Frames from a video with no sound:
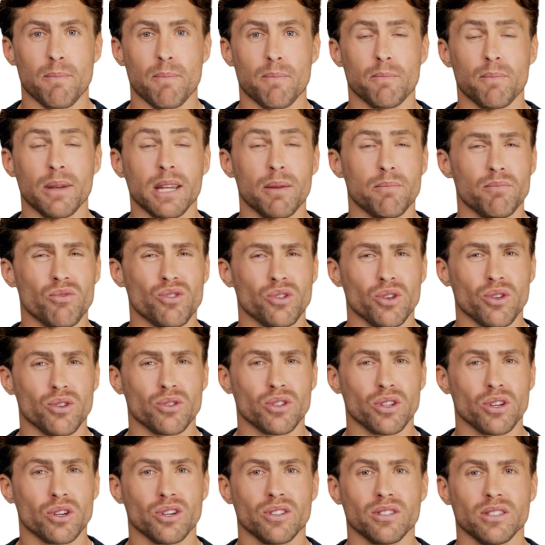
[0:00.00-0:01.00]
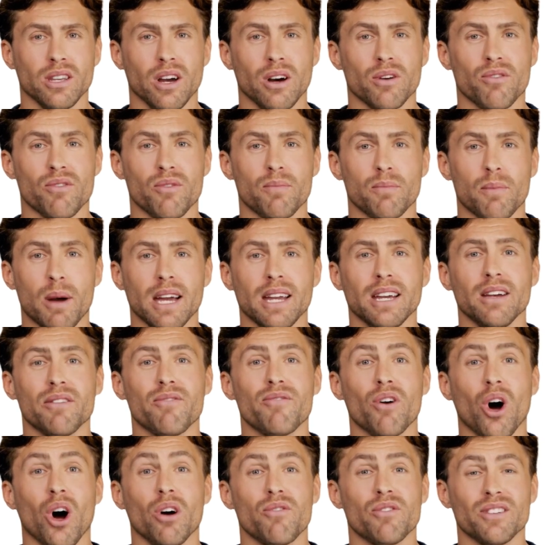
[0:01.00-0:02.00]
Being true to yourself might
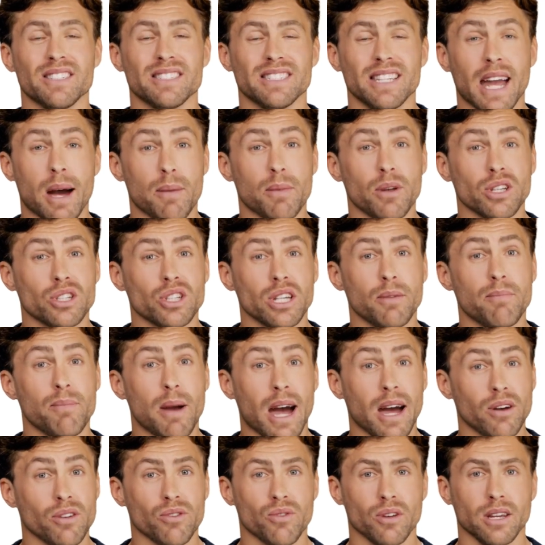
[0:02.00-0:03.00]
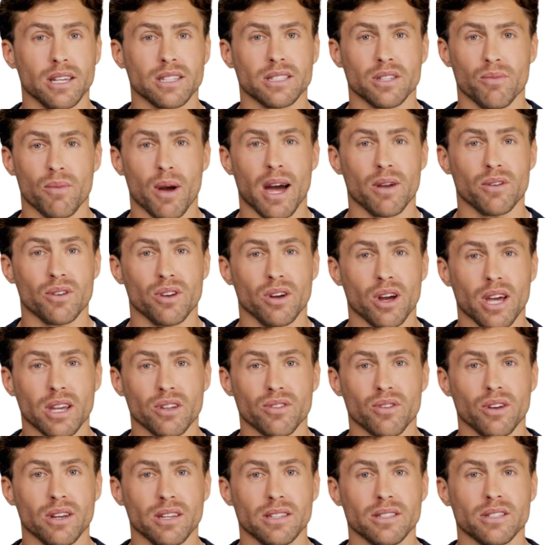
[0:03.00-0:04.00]
involve establishing boundaries around your
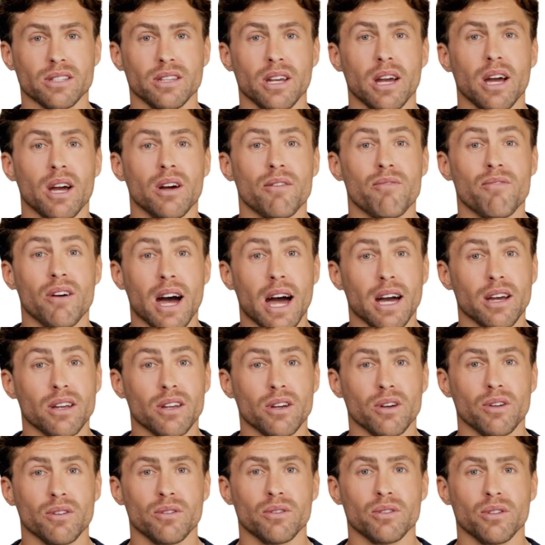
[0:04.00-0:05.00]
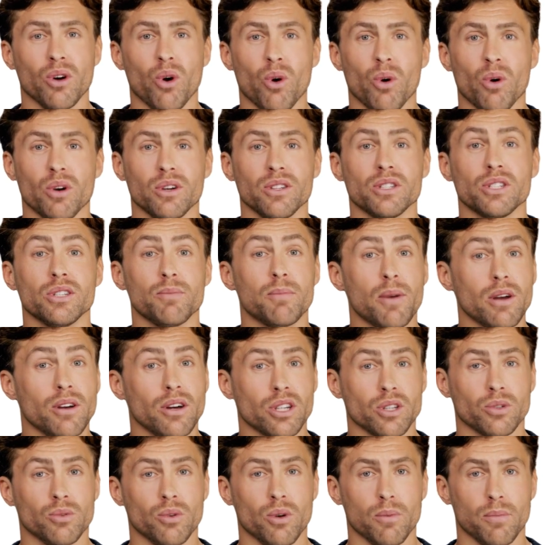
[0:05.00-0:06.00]
interests, values, or
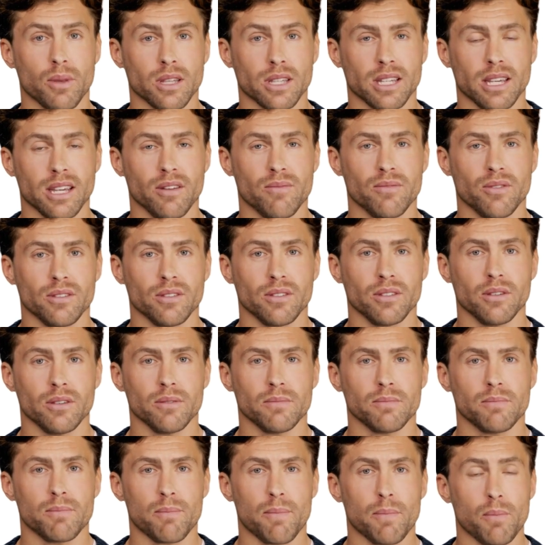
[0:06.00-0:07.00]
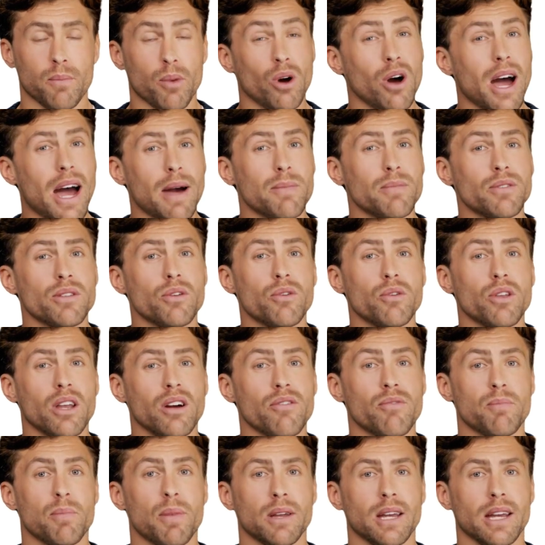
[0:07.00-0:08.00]
spiritual beliefs. Perhaps you
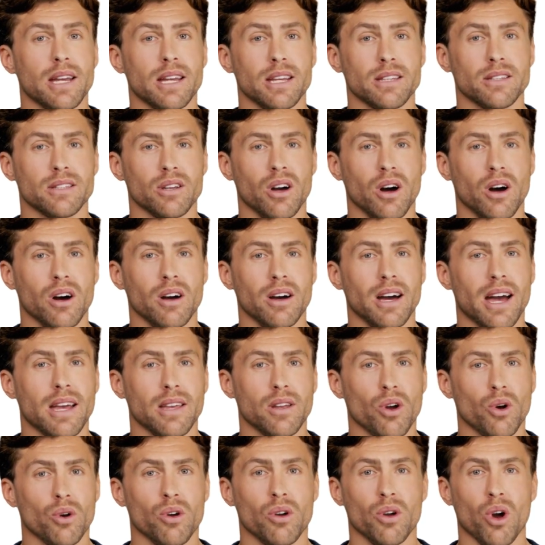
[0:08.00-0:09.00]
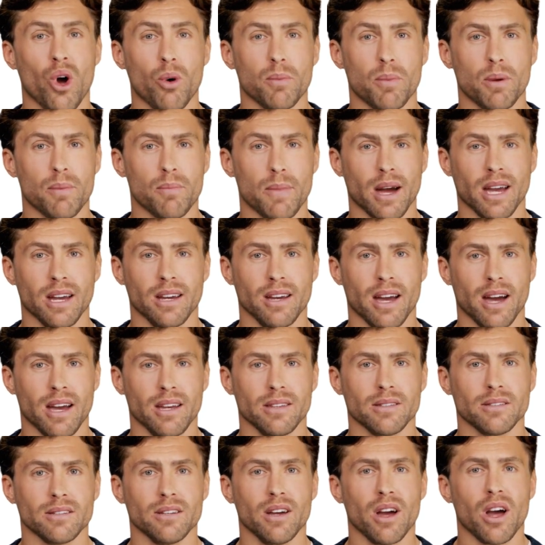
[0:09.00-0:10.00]
love playing guitar at local open mic
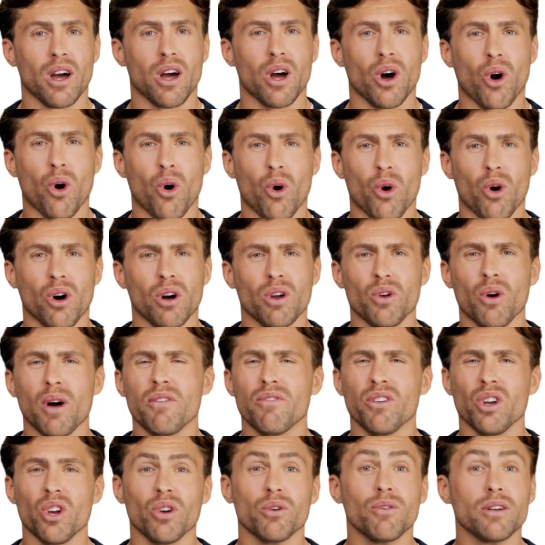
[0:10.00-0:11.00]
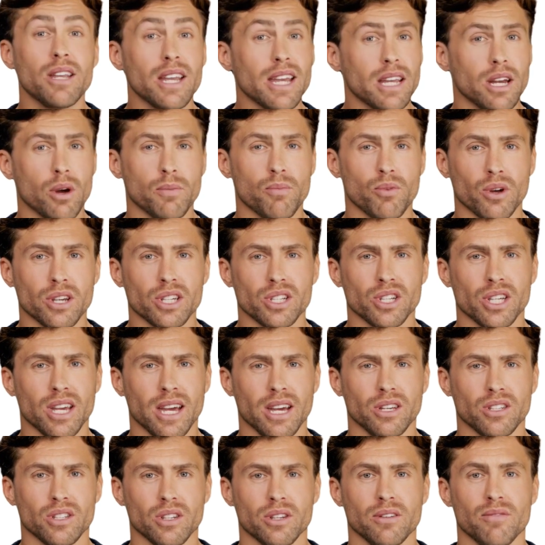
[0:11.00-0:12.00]
nights, or you have a unique
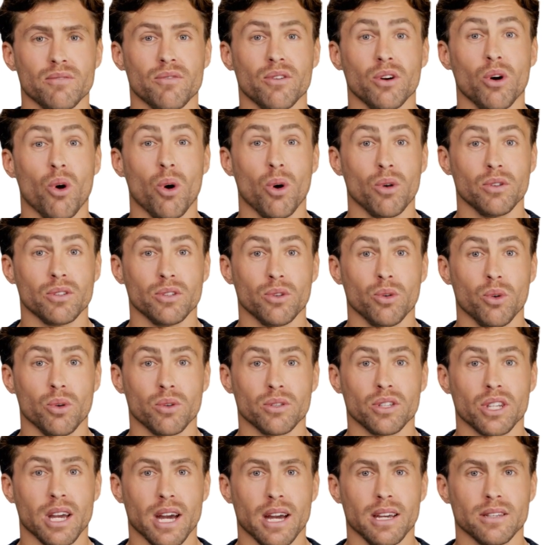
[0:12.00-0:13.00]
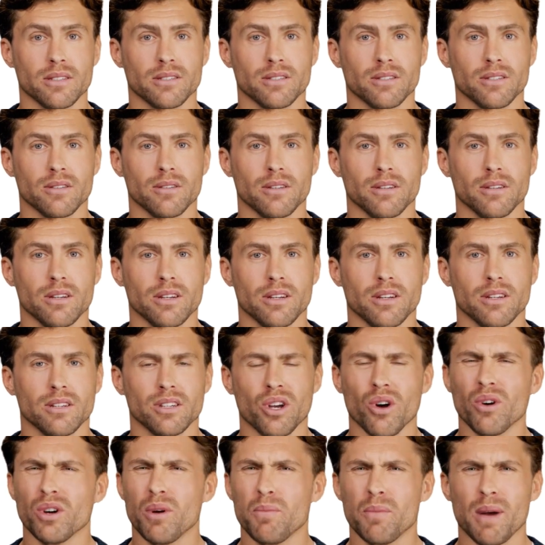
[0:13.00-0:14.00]
appreciation for old-school jazz.
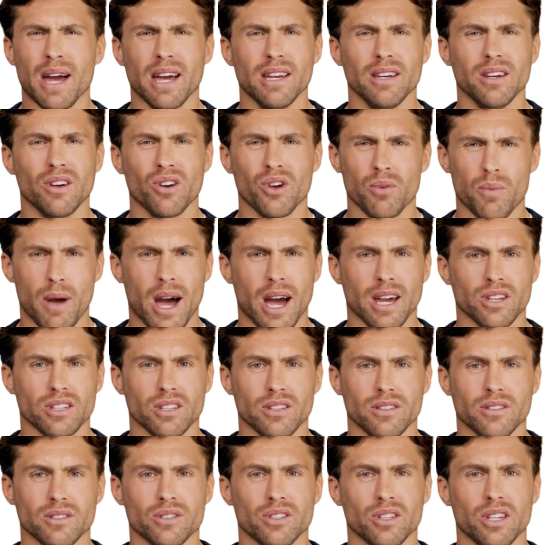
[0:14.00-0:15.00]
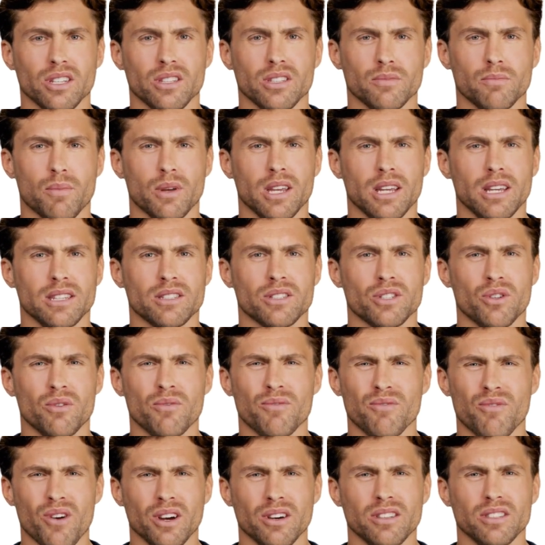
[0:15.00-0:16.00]
Don't abandon your passions just because you
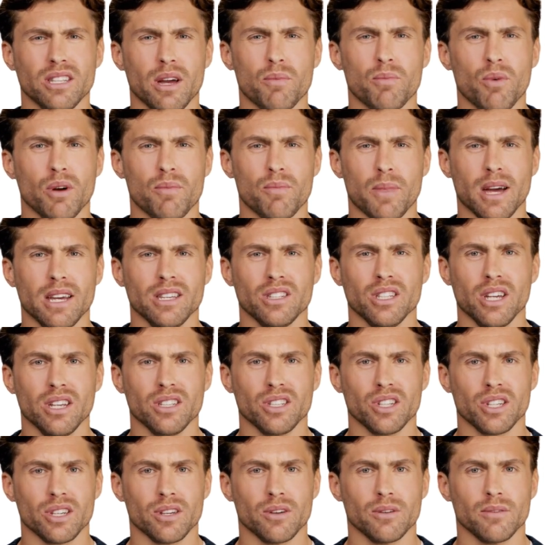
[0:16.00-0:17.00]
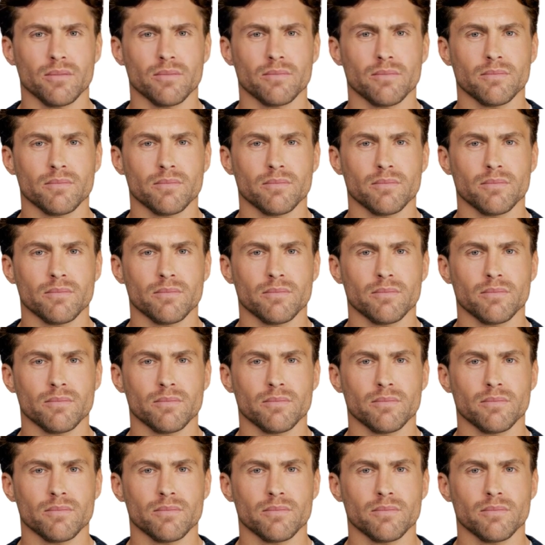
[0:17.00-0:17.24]
fear someone might judge you.